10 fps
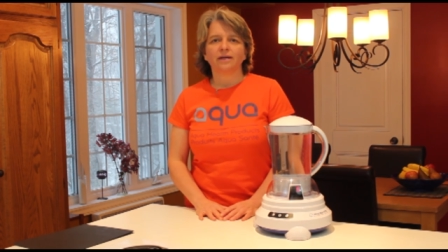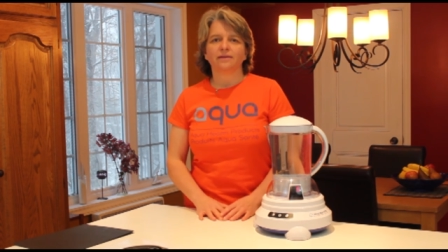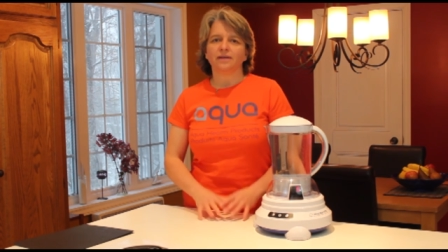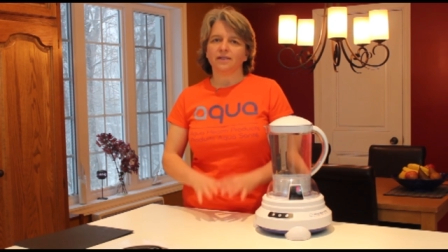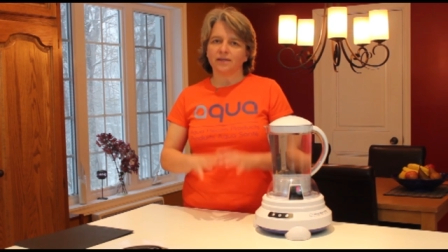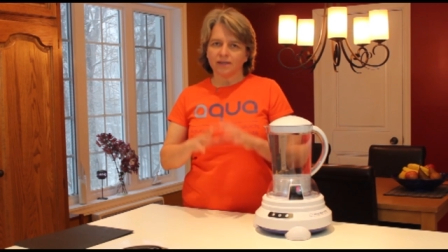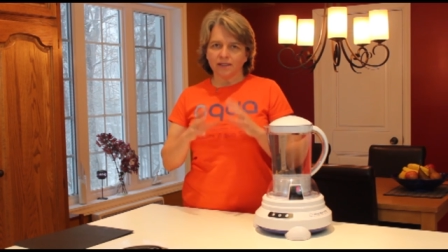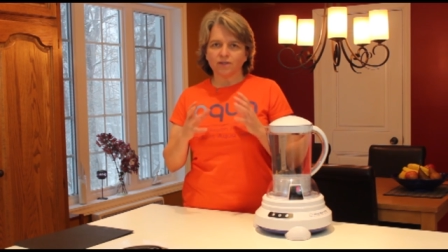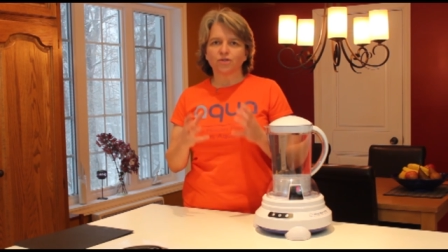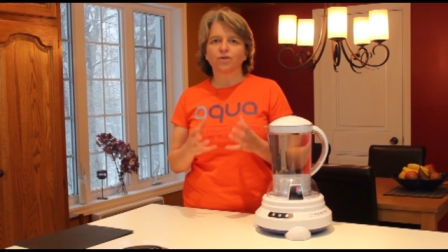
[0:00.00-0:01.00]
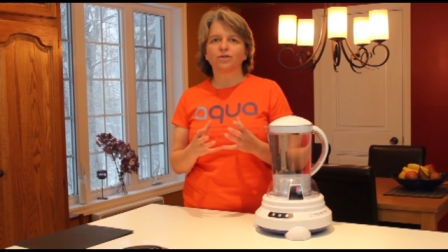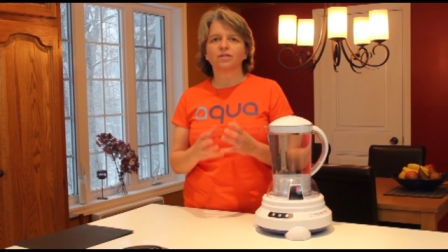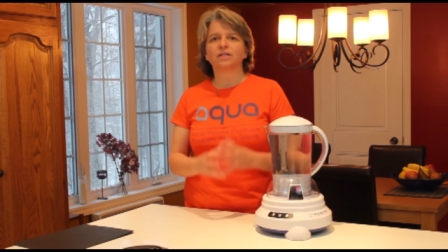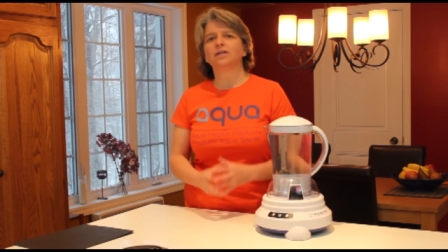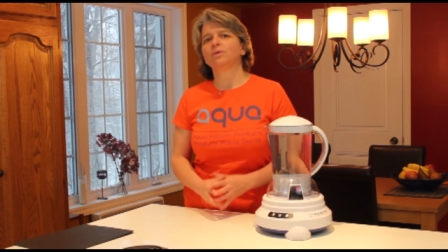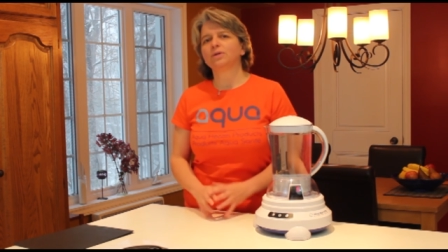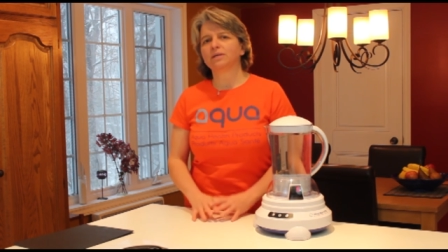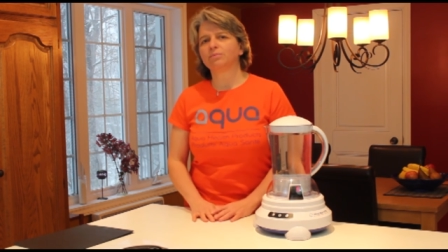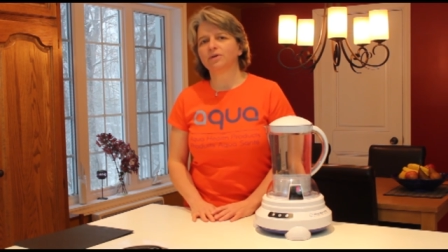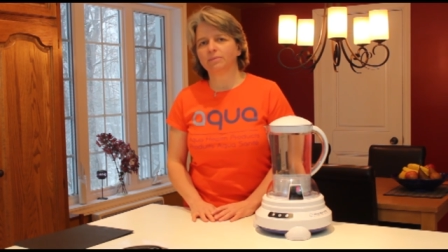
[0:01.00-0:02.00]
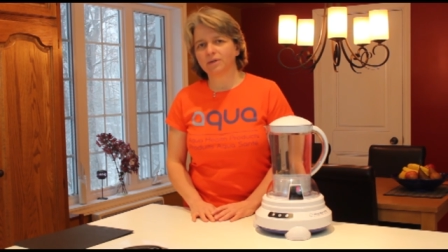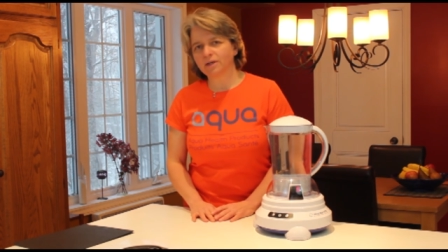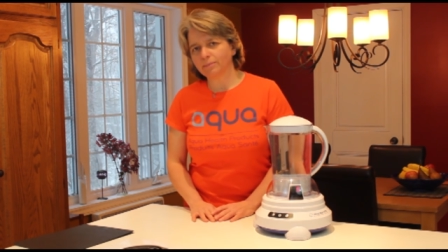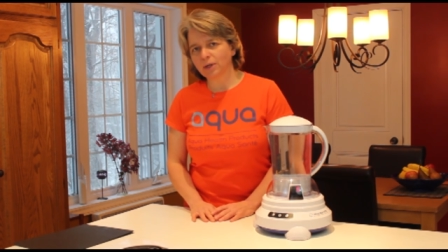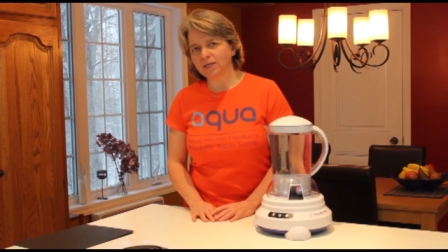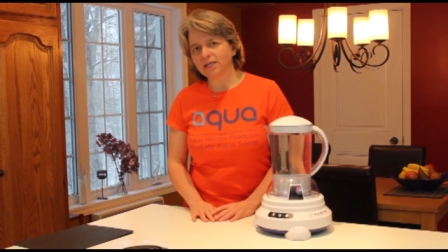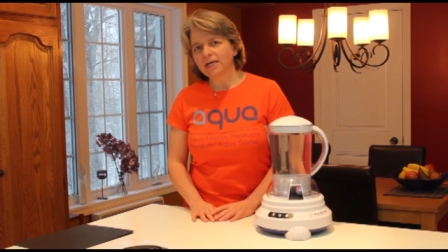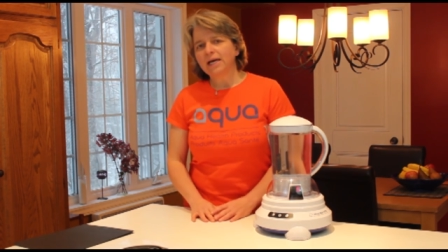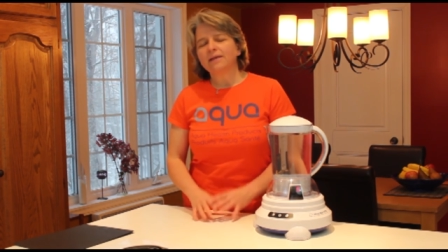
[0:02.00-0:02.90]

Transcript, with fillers: the internal equilibrium in our body